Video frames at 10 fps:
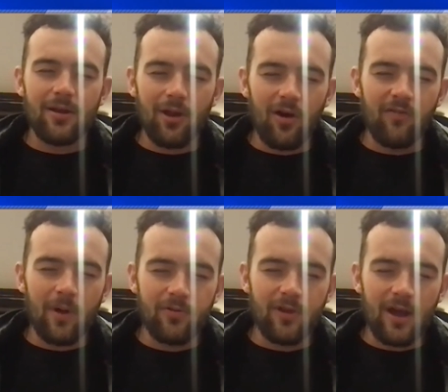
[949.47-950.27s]
lot of
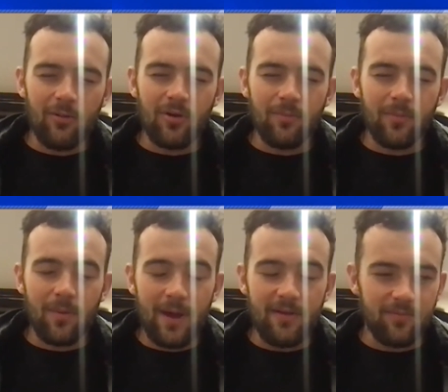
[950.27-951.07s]
motor help
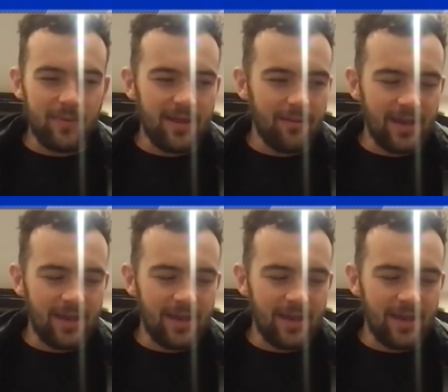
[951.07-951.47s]
compared to me.